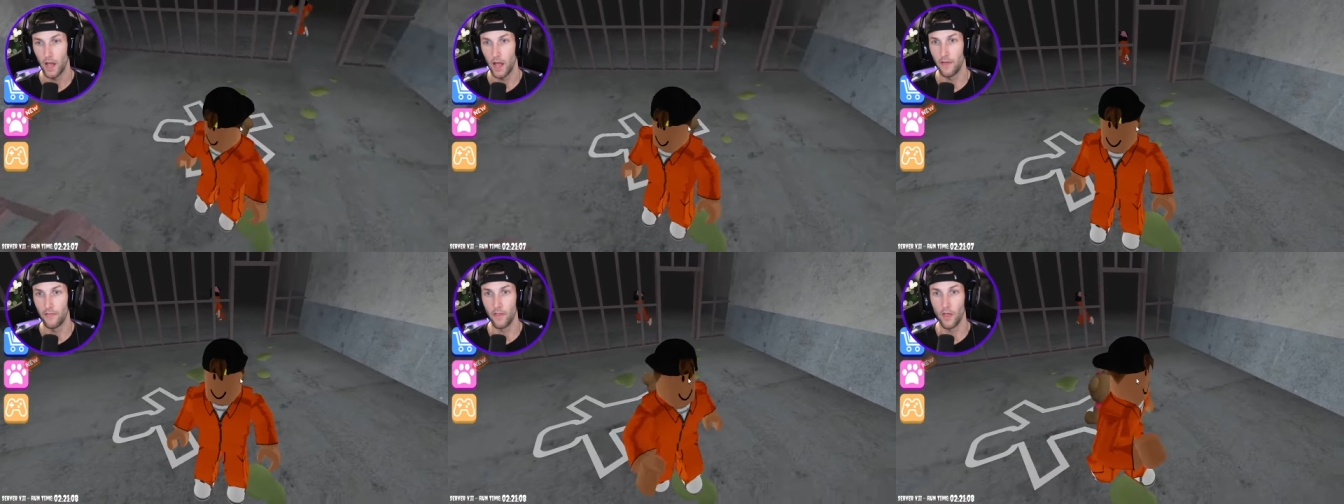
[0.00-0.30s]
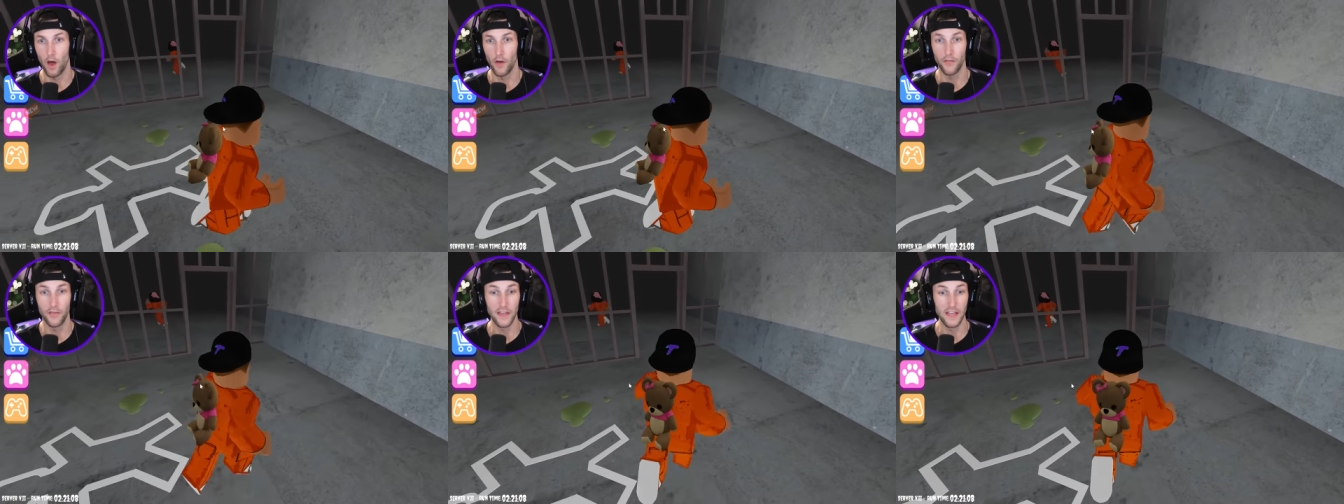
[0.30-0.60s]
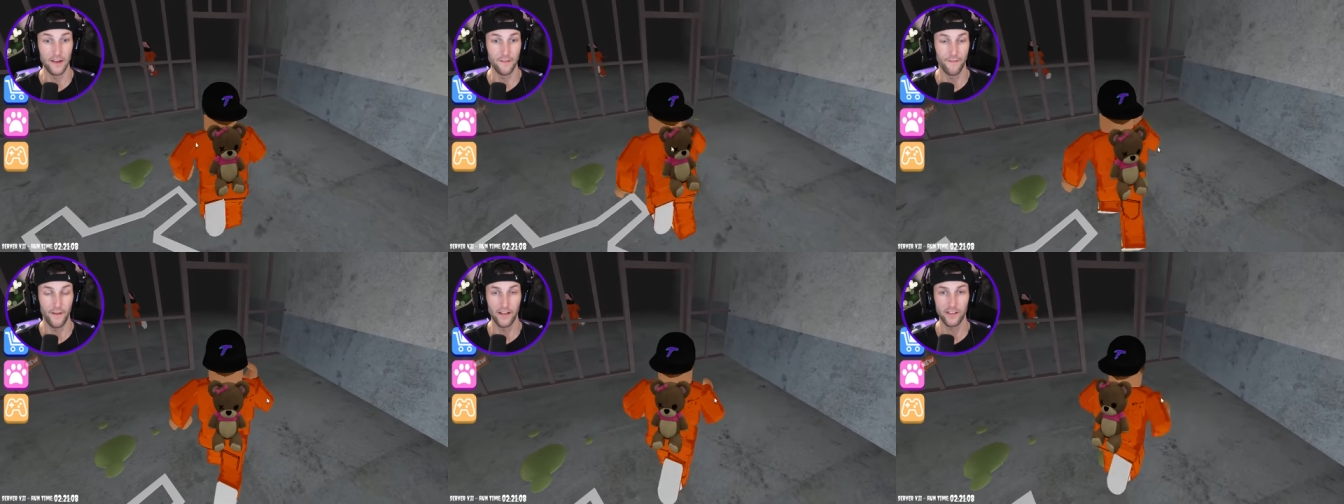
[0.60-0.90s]
And
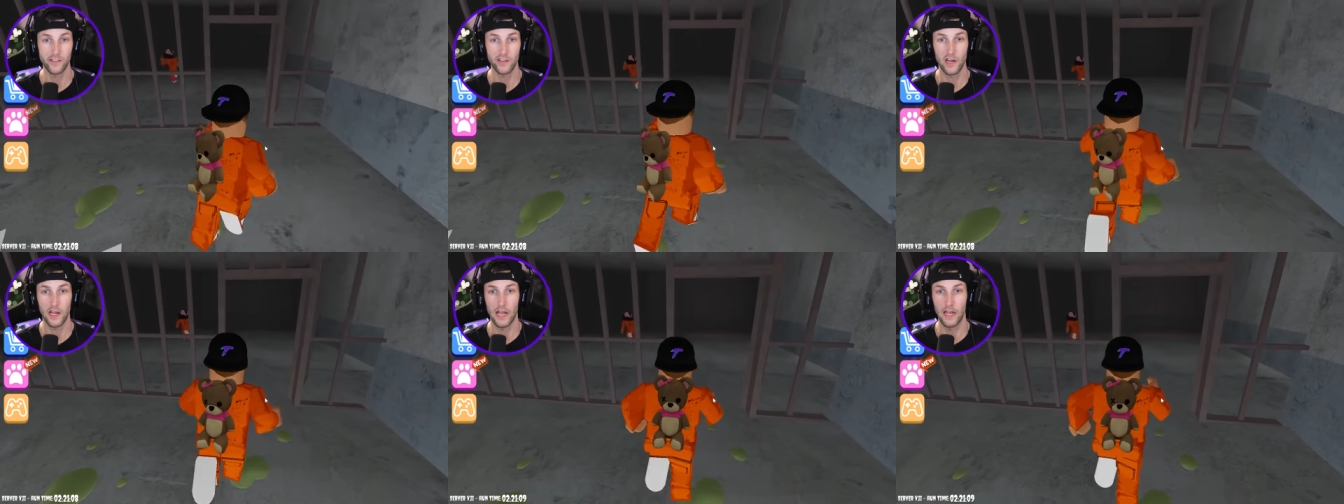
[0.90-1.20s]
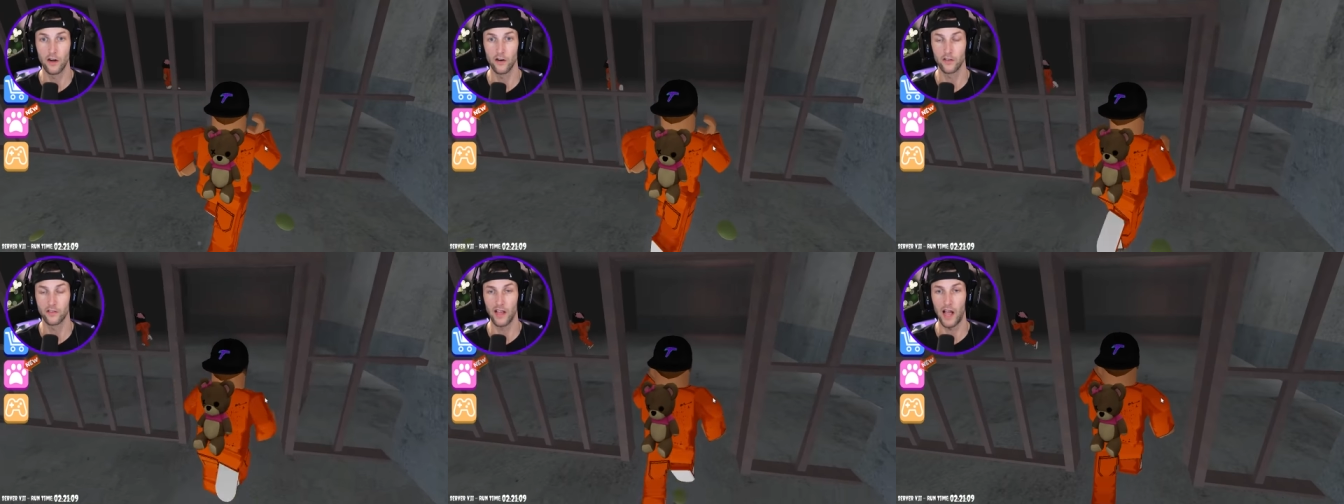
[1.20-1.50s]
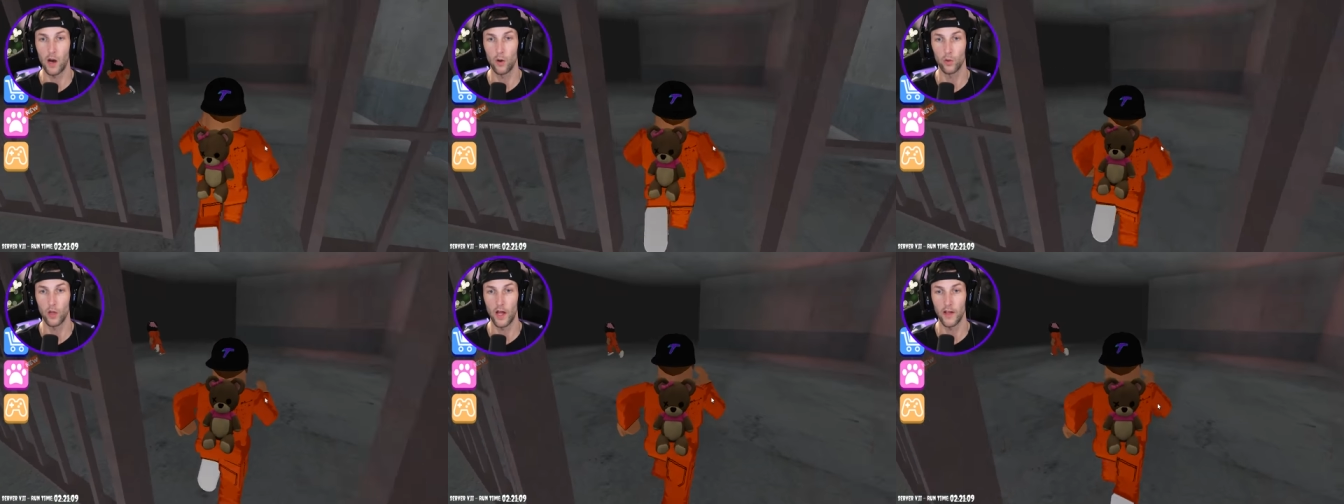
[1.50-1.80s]
the investigators
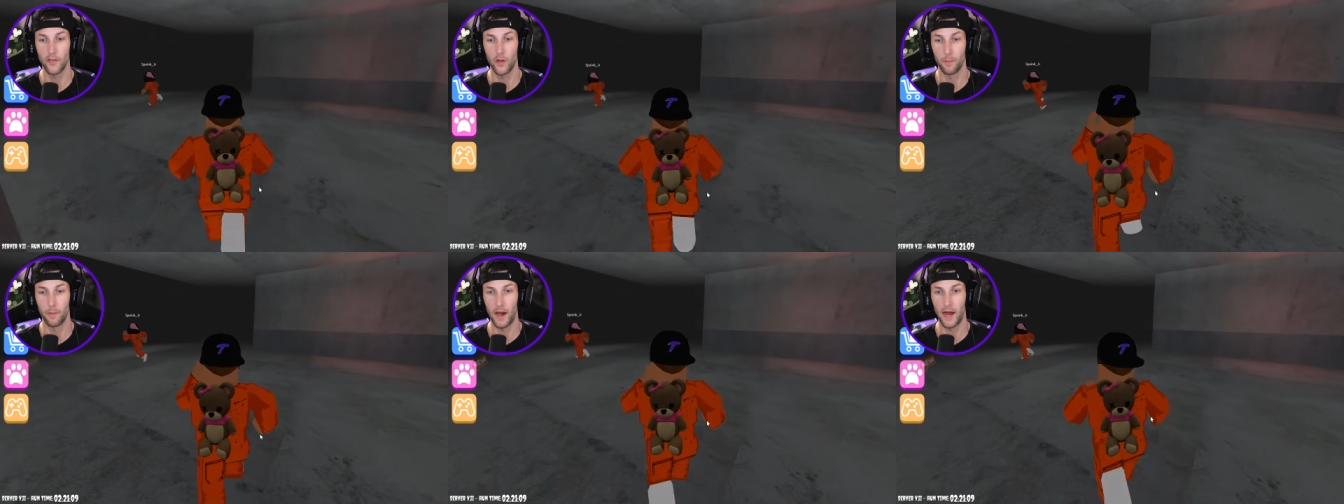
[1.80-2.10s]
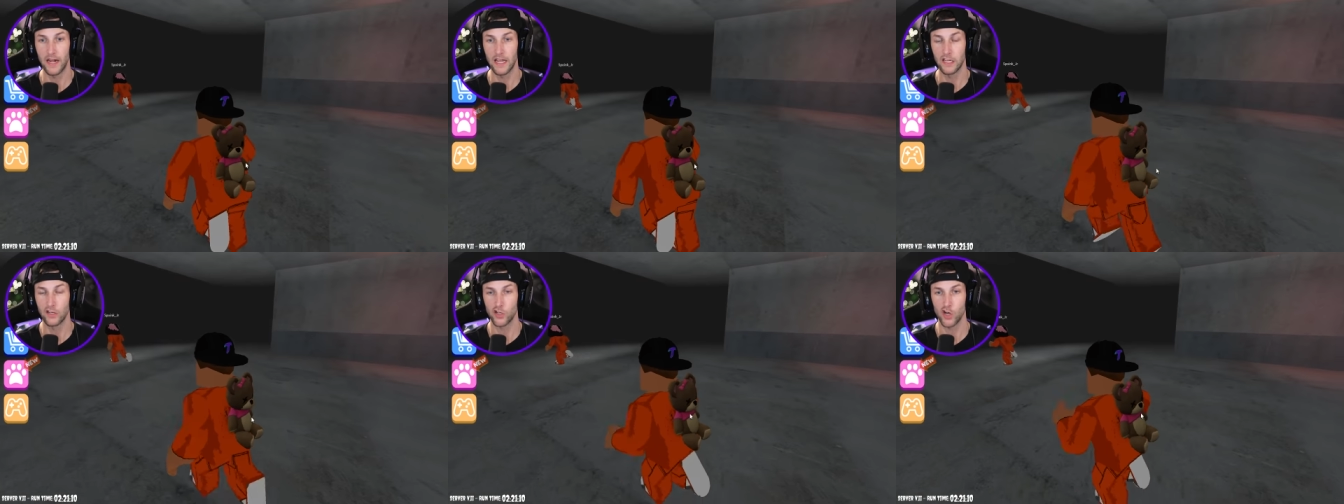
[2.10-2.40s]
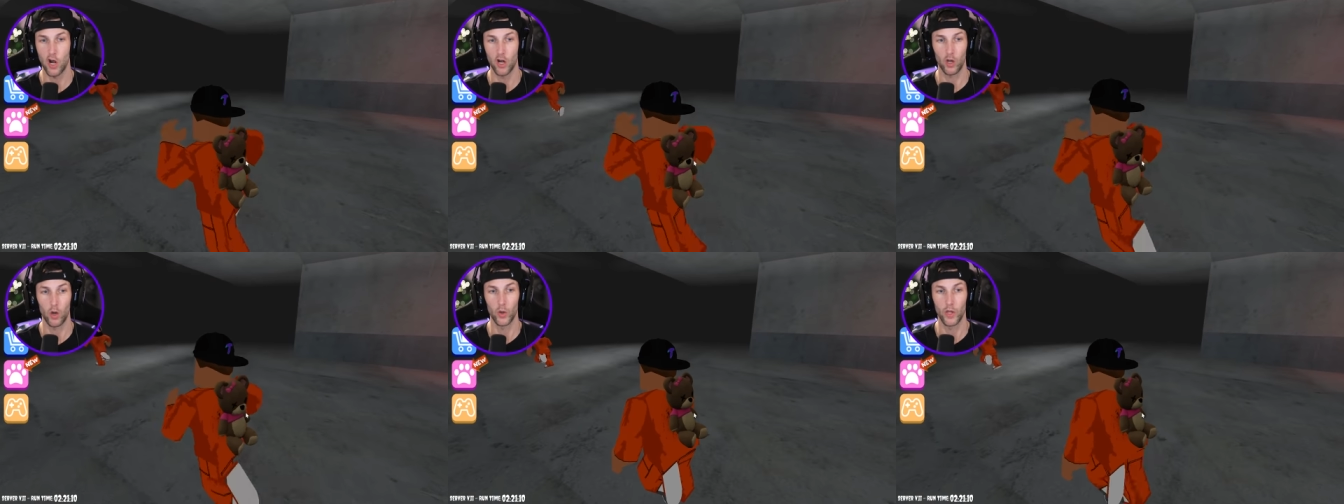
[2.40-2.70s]
outline their body in
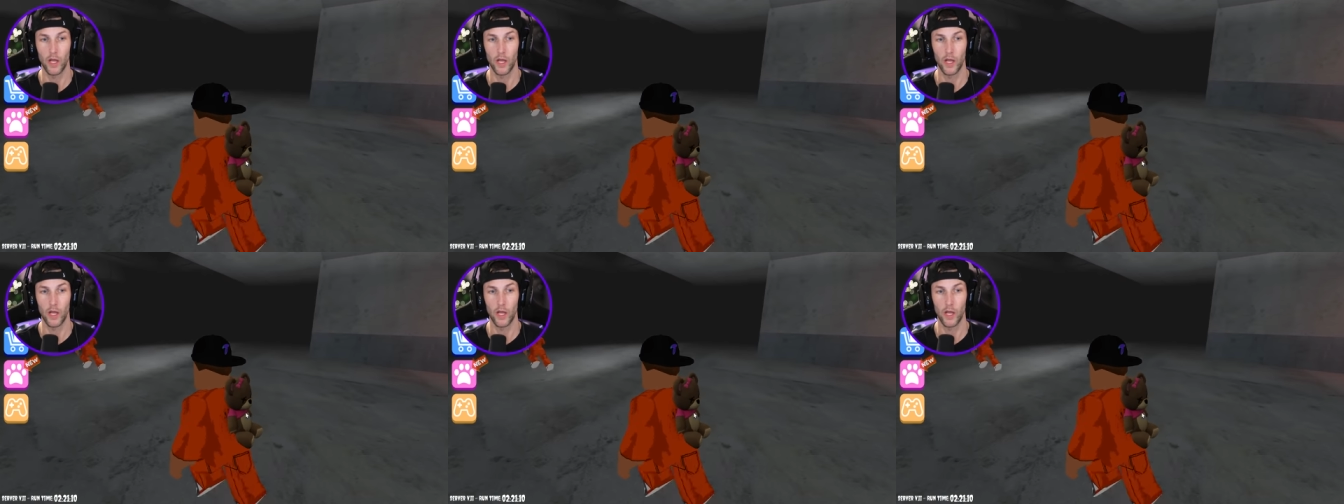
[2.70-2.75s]
chalk.